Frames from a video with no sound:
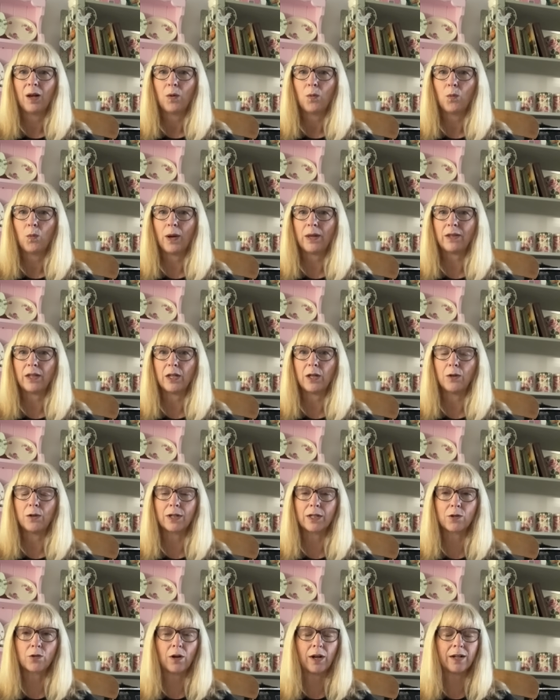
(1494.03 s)
whether you
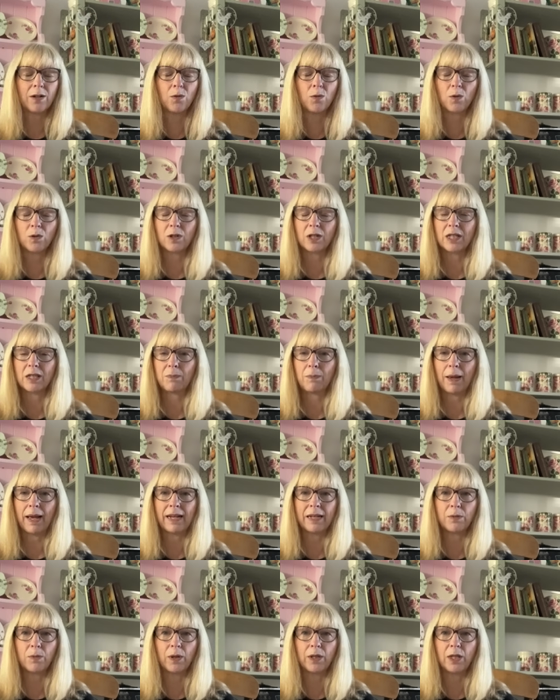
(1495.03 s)
just try not to
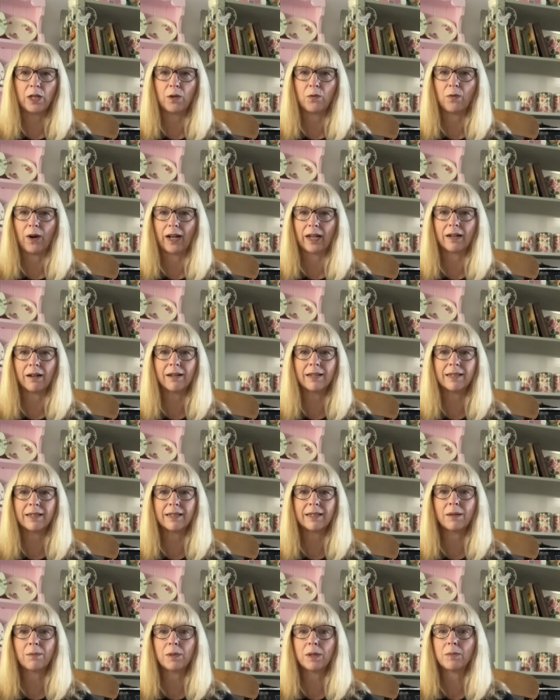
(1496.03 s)
spend, whether you recognise that
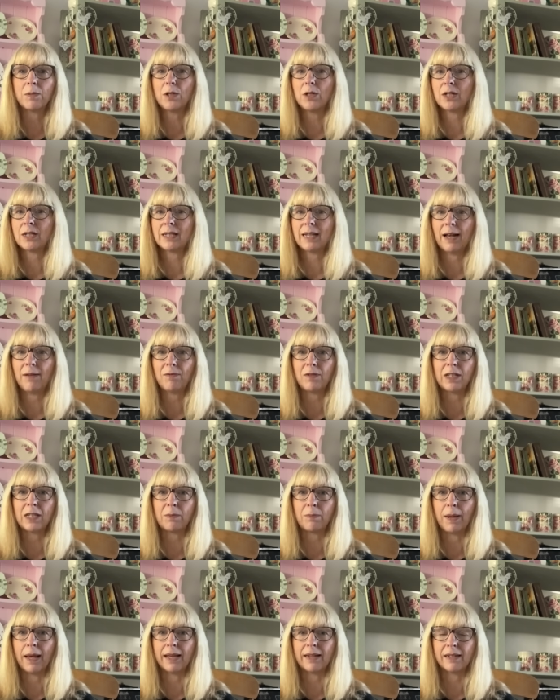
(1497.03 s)
sometimes you just have to
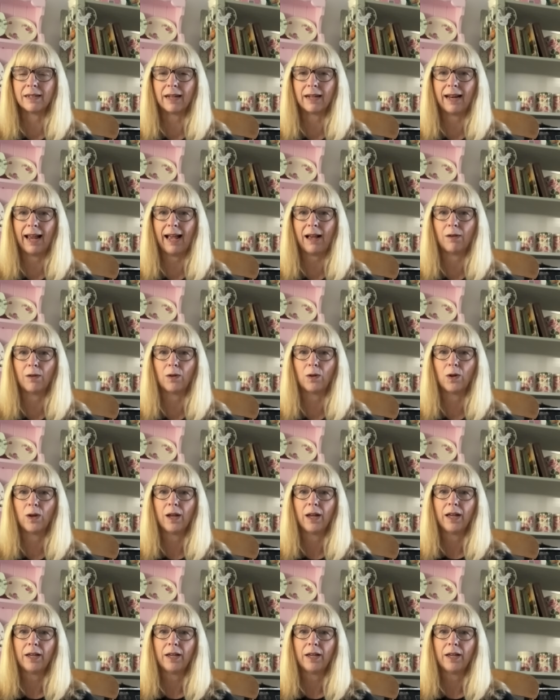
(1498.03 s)
spend, and how